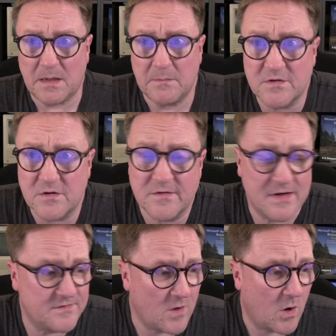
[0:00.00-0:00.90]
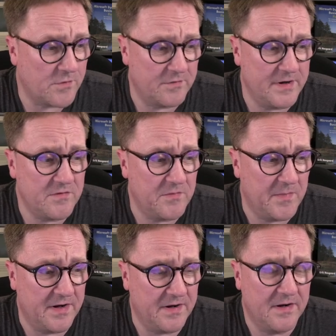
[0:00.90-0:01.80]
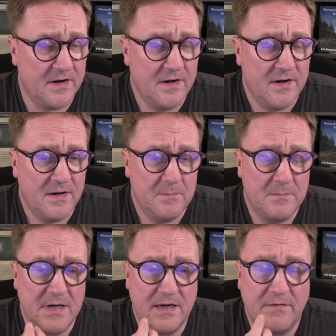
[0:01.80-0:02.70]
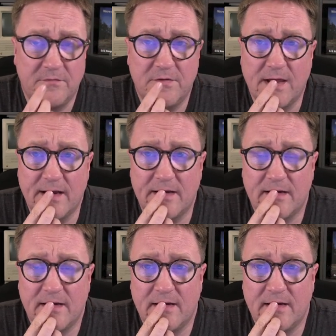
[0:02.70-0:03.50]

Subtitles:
because it's auto incremented, meaning that